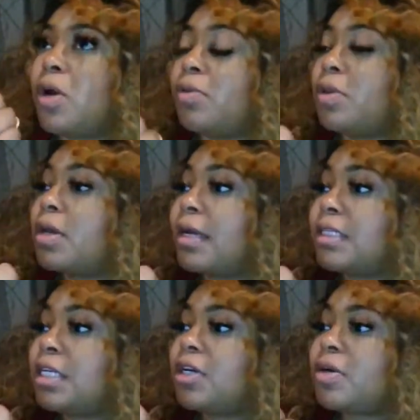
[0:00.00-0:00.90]
on the
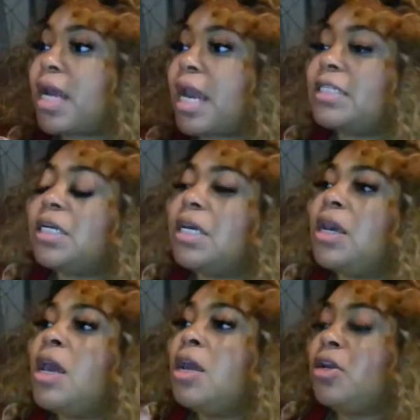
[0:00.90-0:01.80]
content creation.
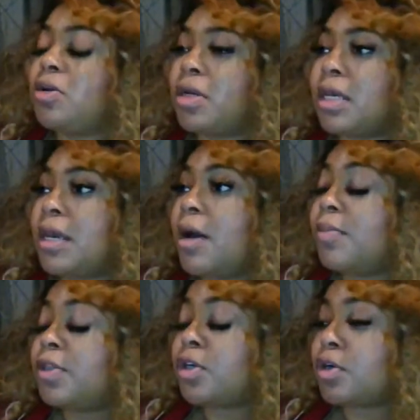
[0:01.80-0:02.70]
You're going to get
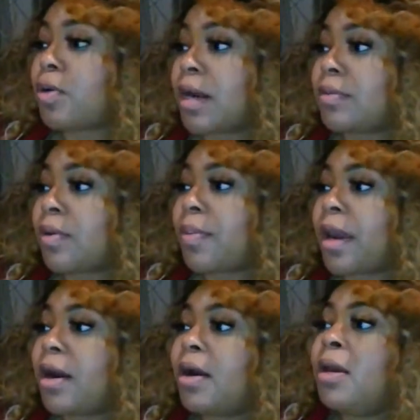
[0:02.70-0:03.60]
help with your credit
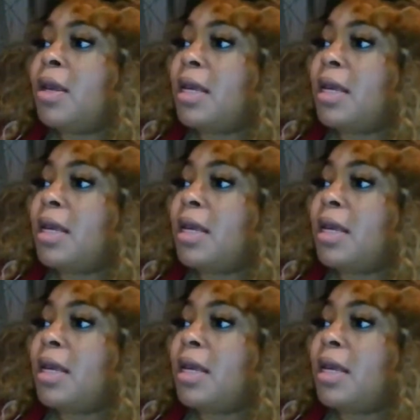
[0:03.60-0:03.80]
repair